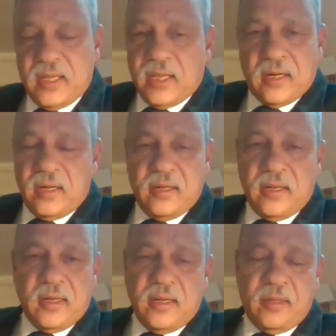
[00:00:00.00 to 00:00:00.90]
there
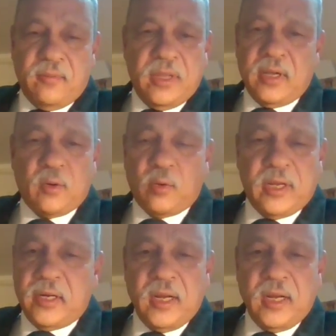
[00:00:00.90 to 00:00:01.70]
in the way they're growing.